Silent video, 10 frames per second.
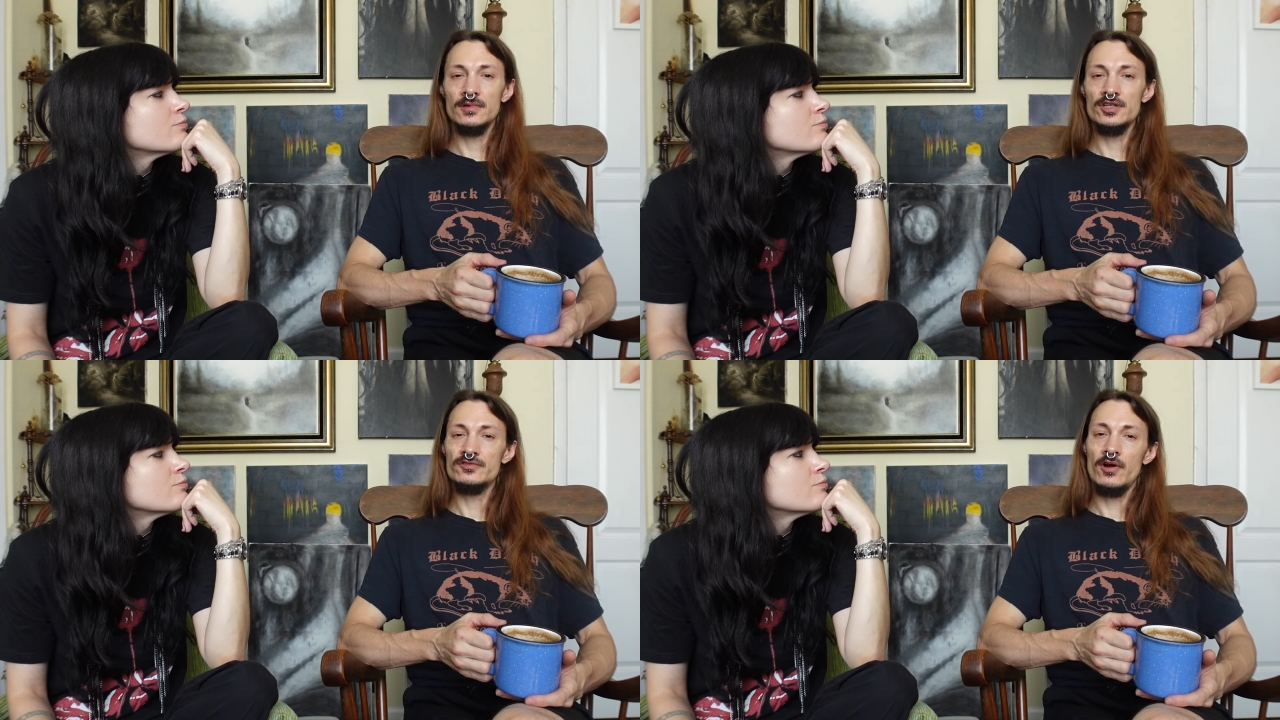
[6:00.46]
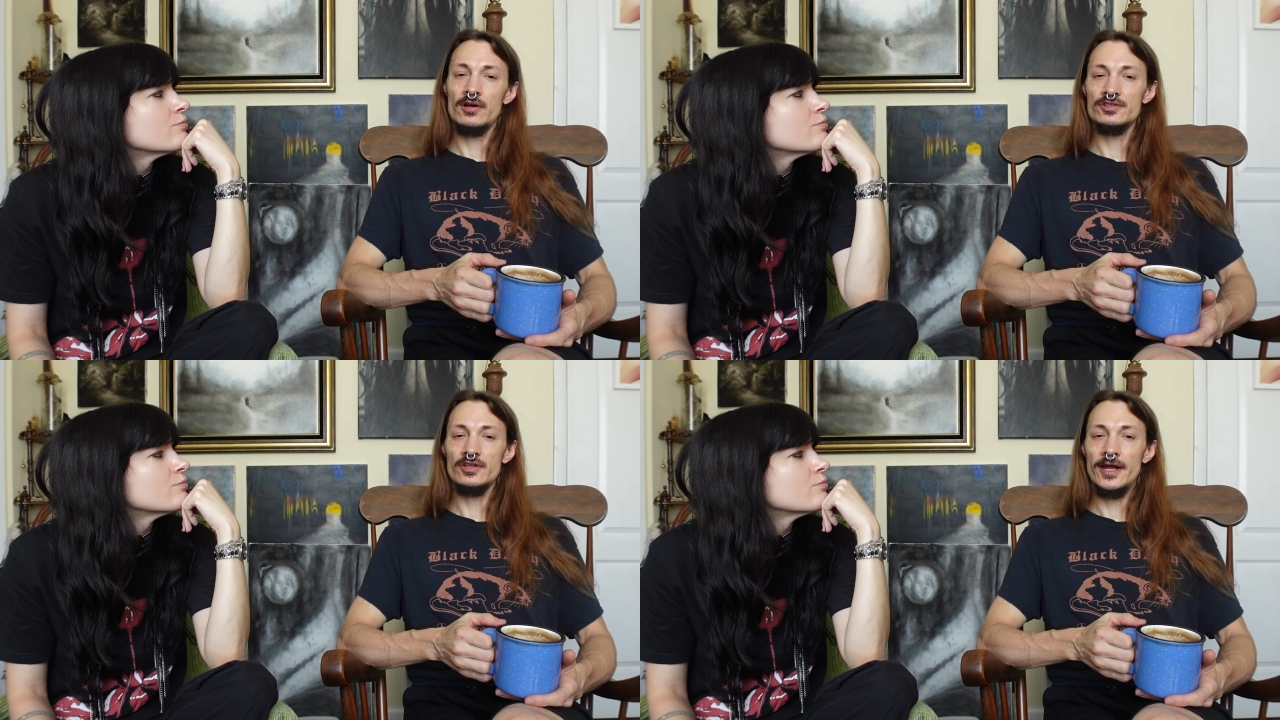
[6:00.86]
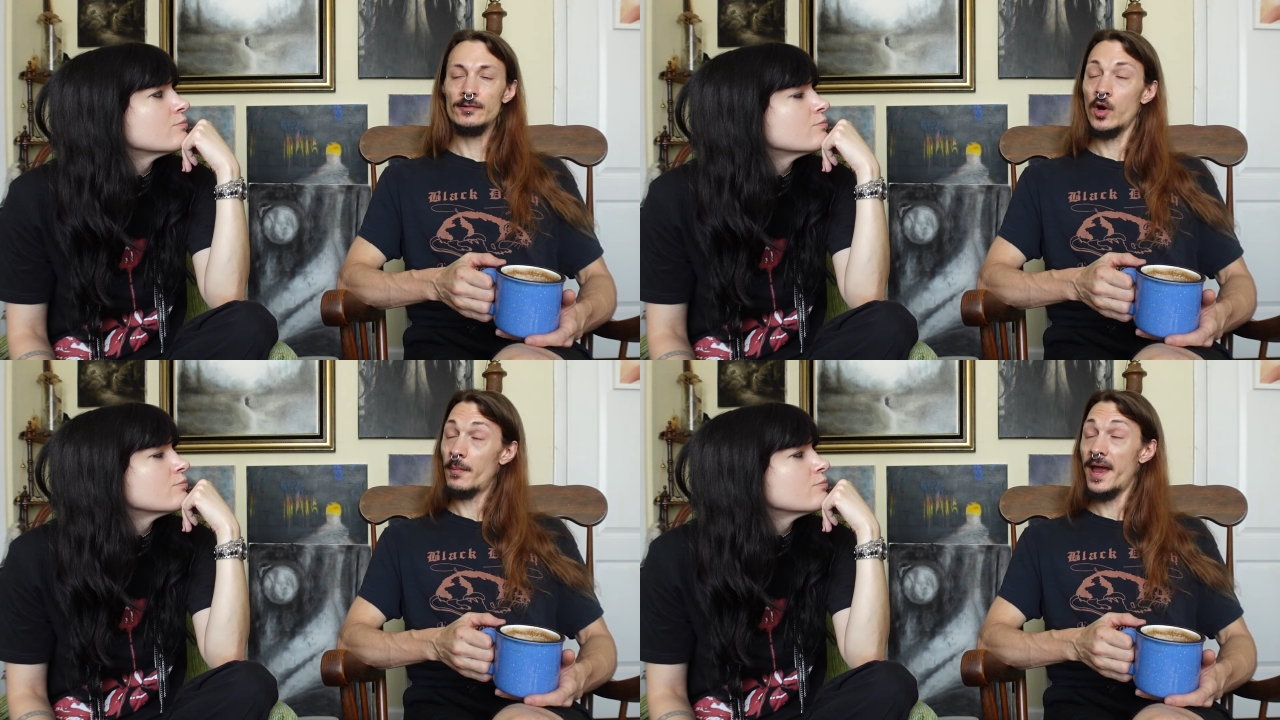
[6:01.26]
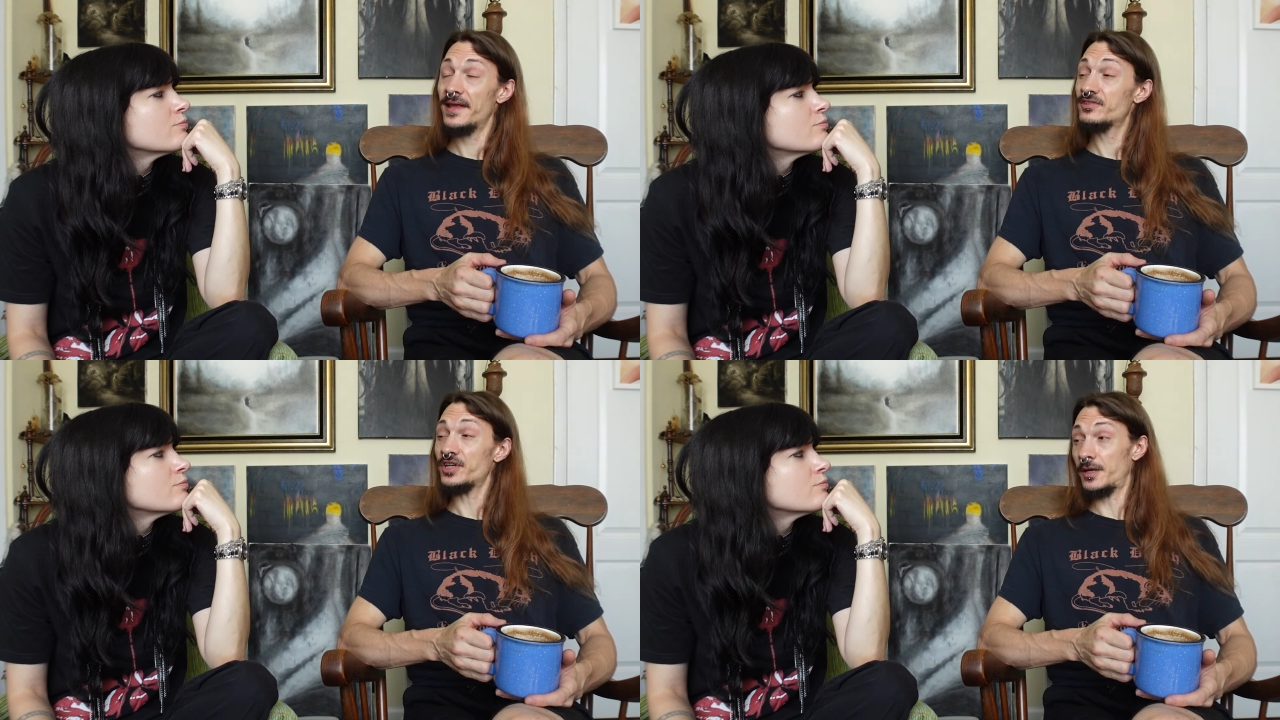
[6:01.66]
Speaker 1: as far as like
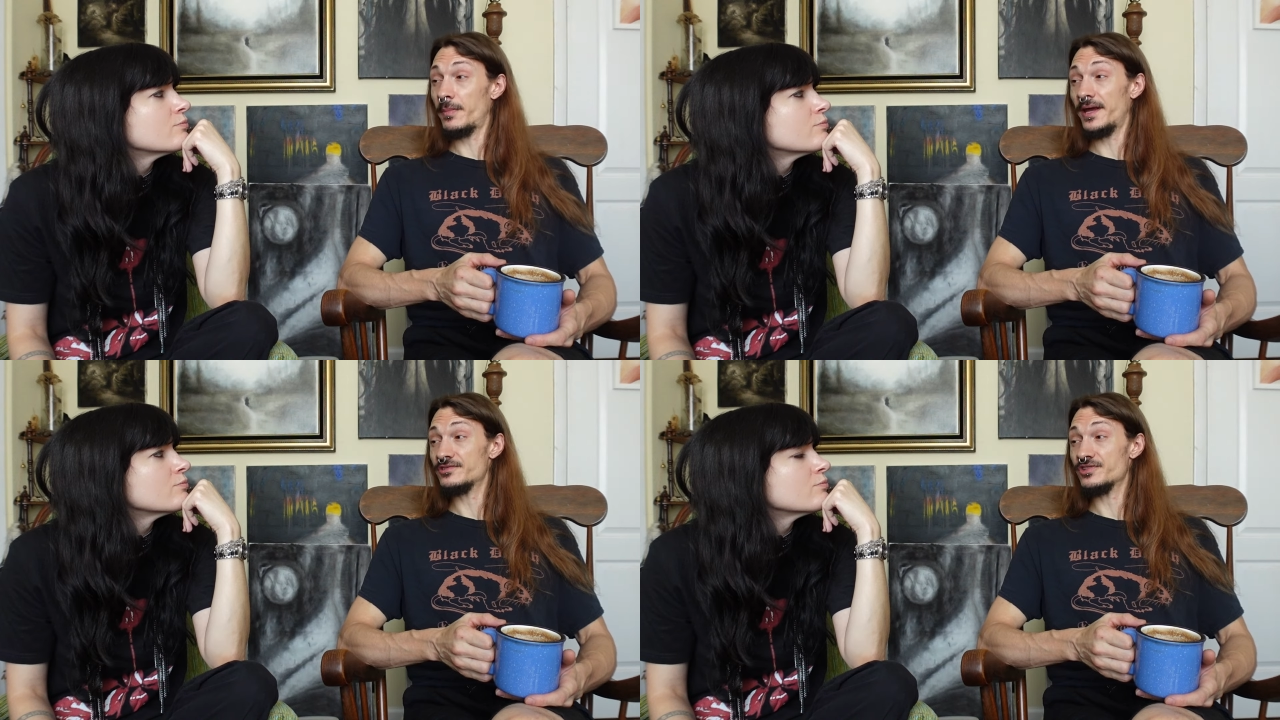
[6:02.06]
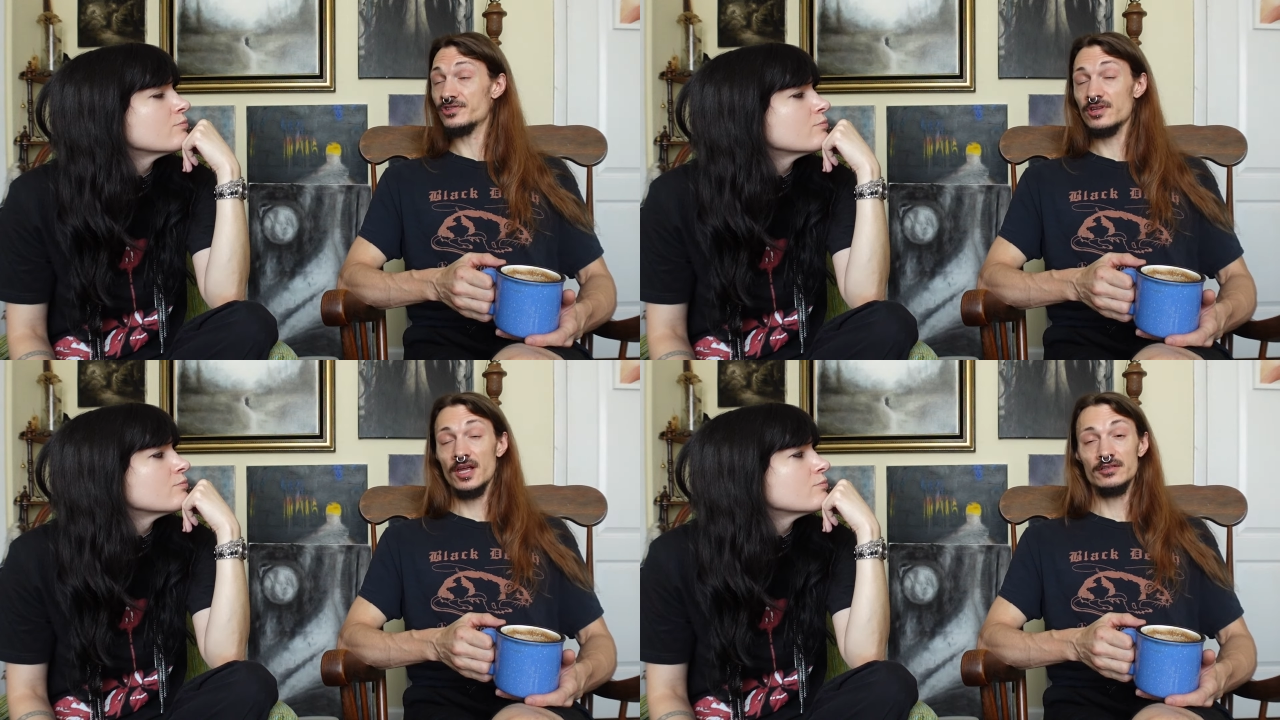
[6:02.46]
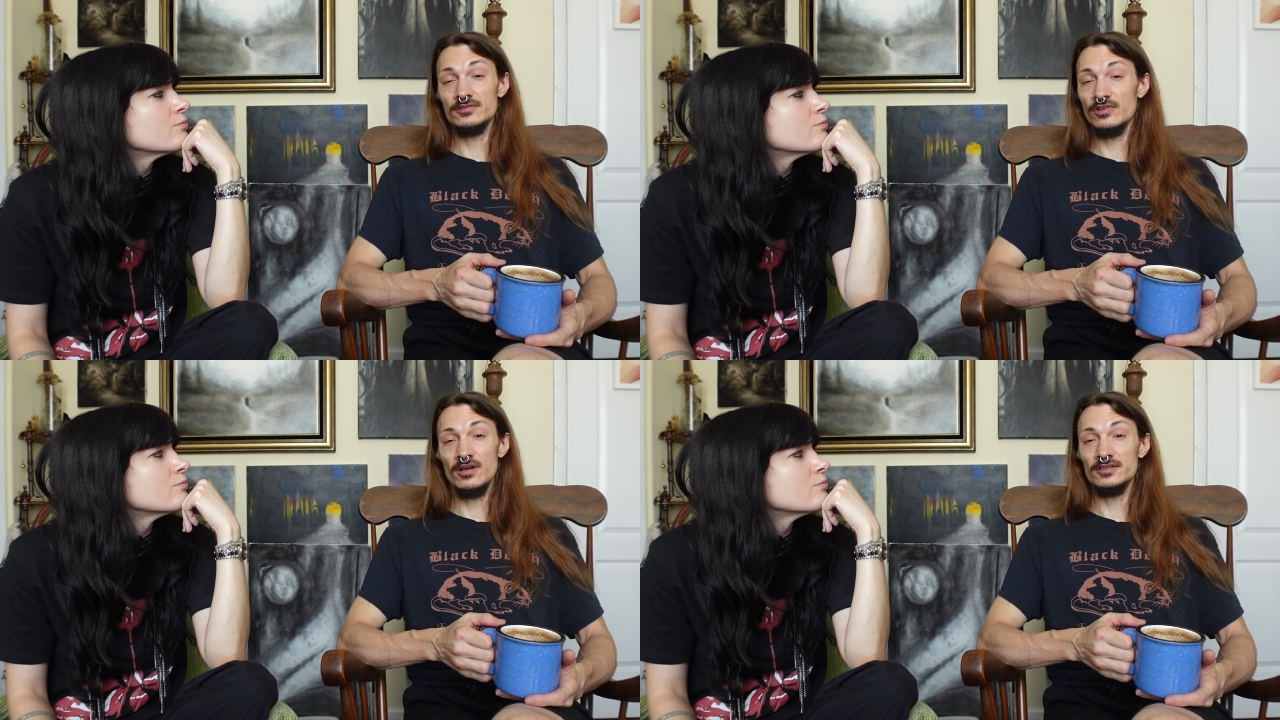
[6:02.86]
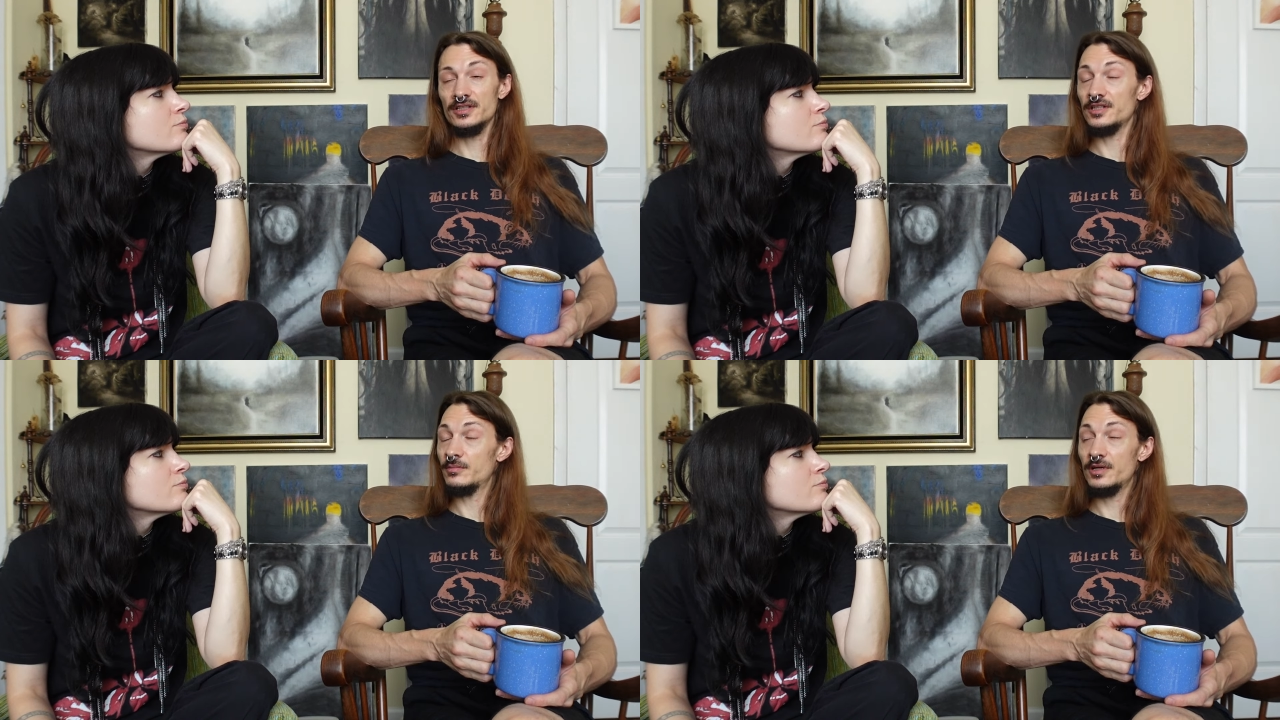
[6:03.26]
romantic basis, I couldn't talk
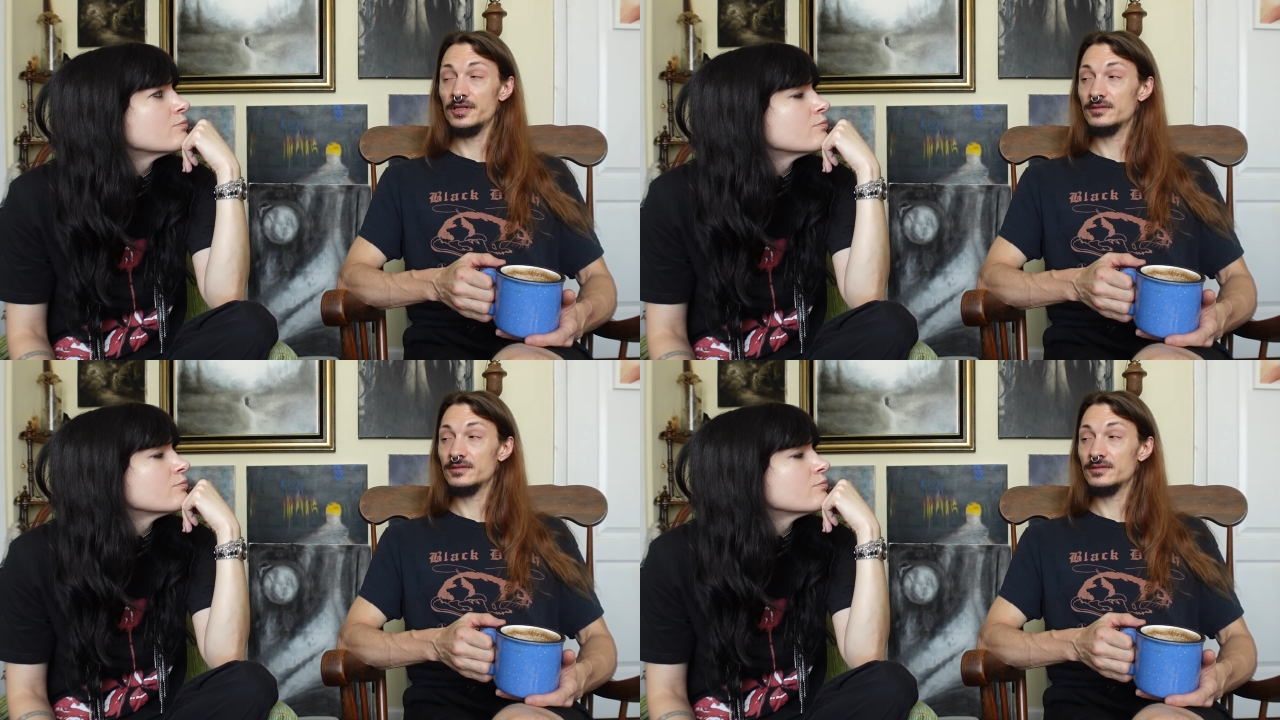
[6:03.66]
to anybody.